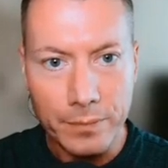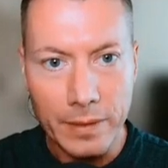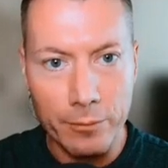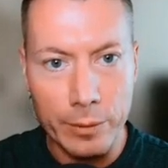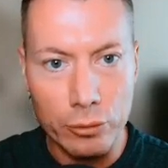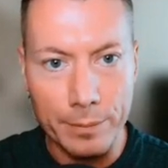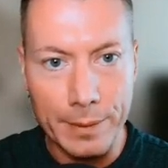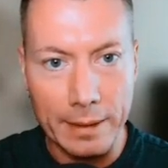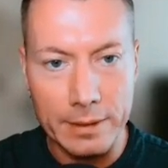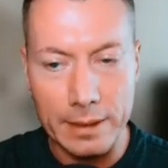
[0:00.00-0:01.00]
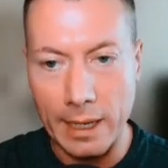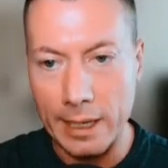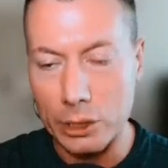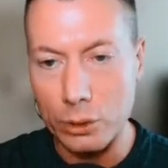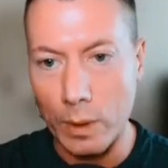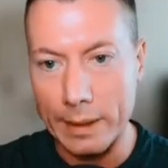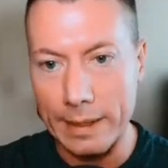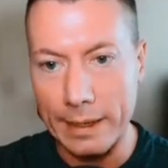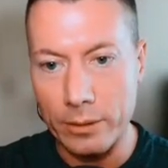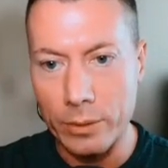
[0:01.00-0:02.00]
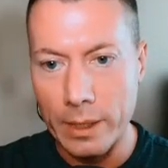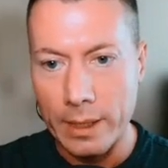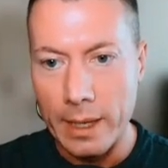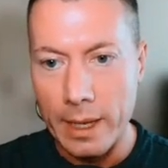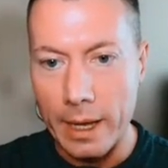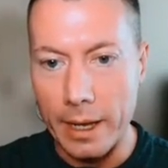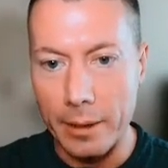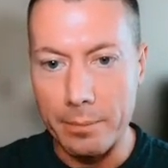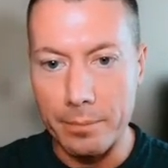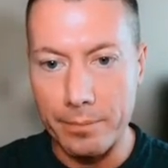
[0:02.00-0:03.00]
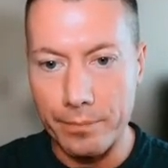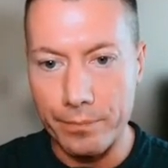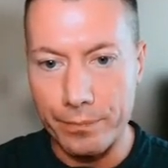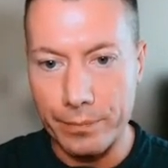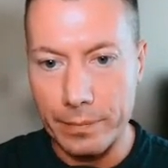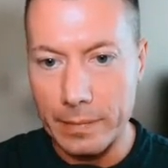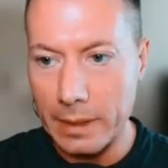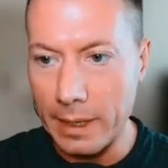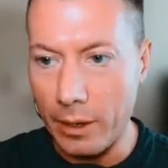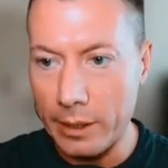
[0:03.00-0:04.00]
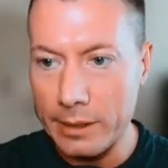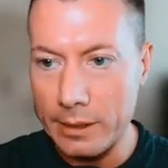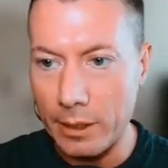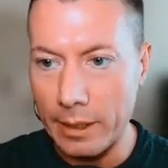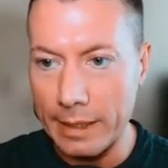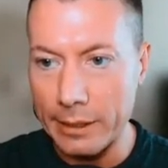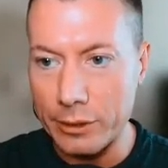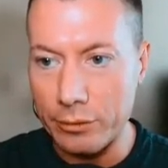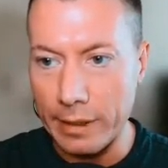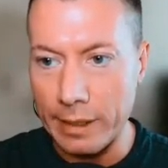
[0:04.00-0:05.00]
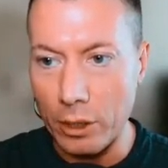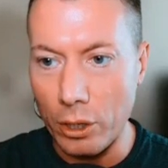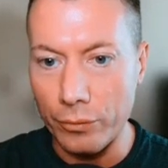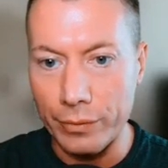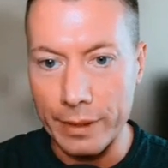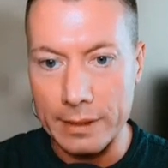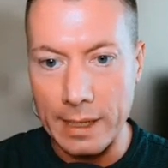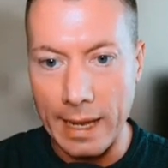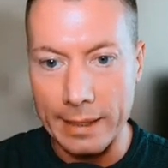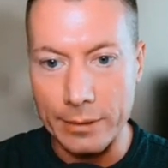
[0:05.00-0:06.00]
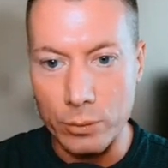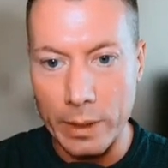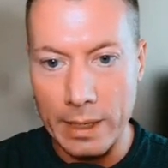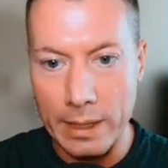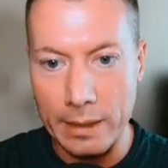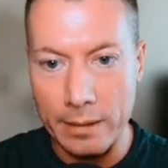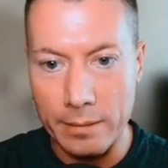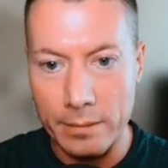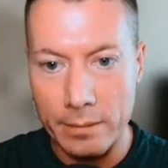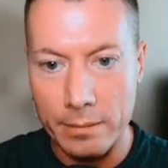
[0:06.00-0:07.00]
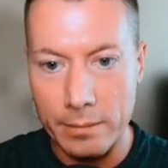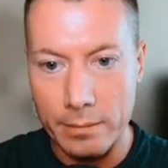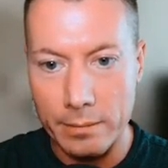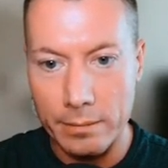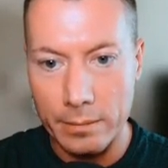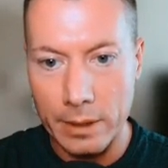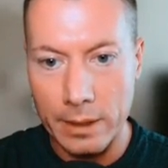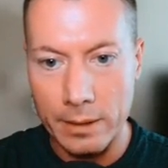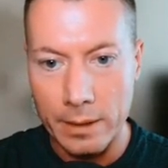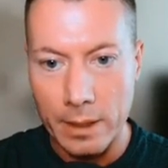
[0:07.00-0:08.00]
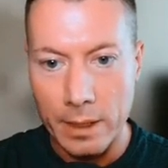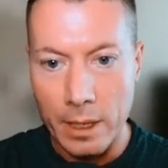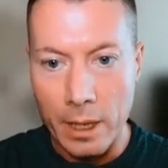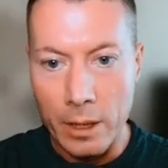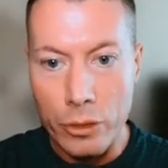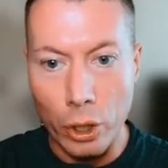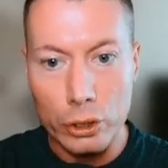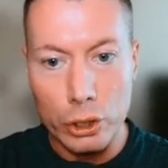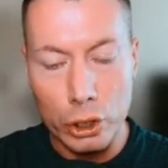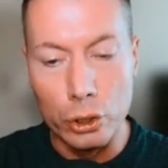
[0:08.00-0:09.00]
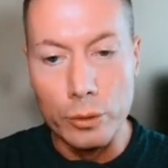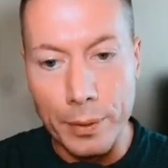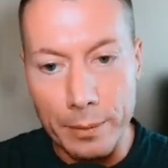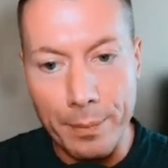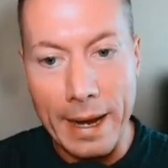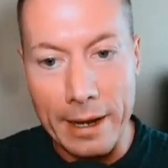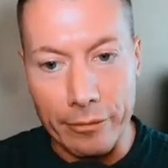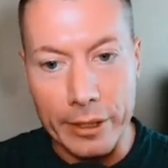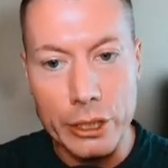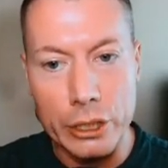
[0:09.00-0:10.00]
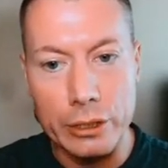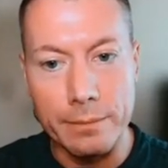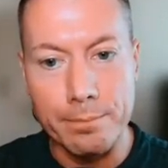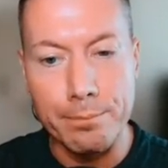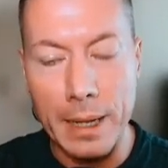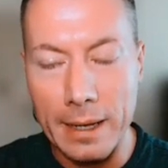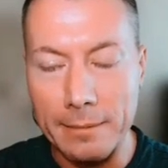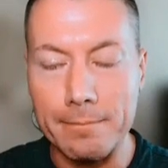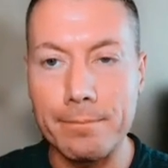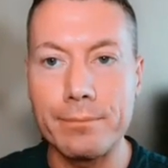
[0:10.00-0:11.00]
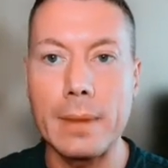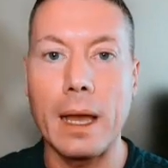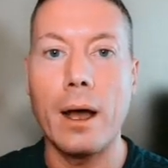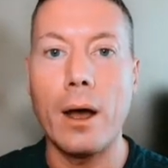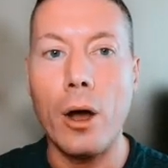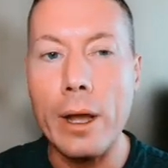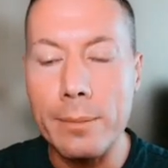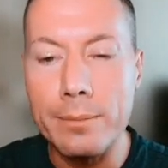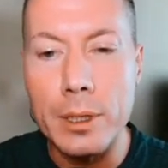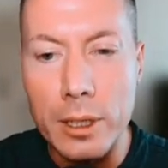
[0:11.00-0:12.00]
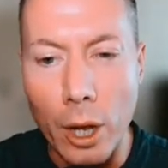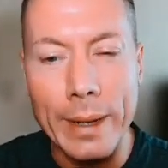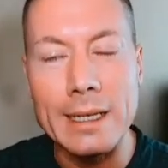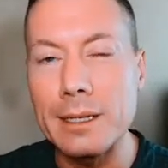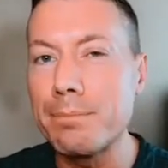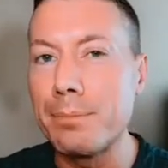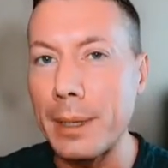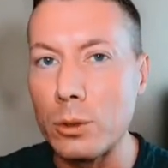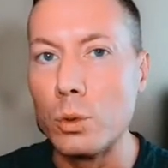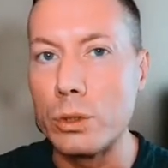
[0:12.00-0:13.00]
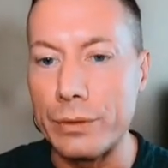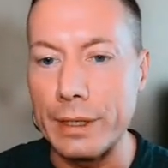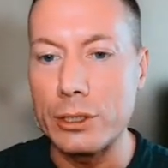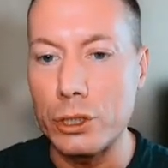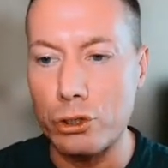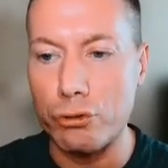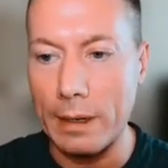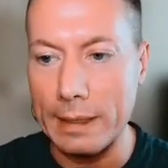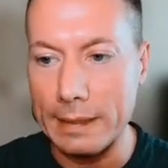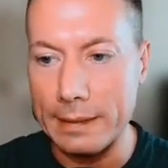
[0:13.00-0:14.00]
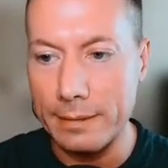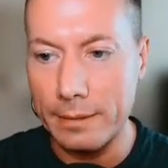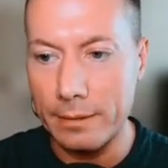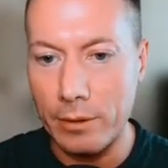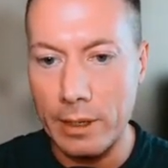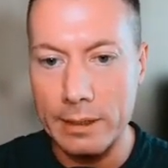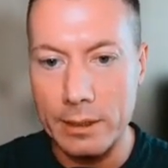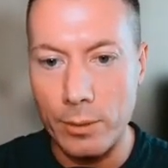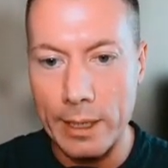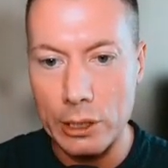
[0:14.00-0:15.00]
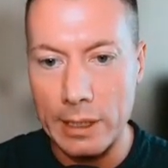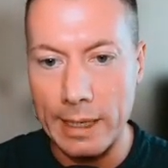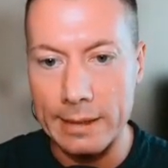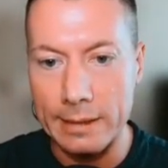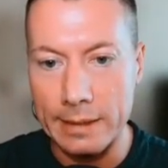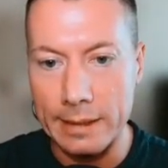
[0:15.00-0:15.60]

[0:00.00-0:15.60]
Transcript: If we drop down to the H1 now, I started entering on this candle here, yeah? Not super bearish, but I'm going to build this trade, all right? So I actually entered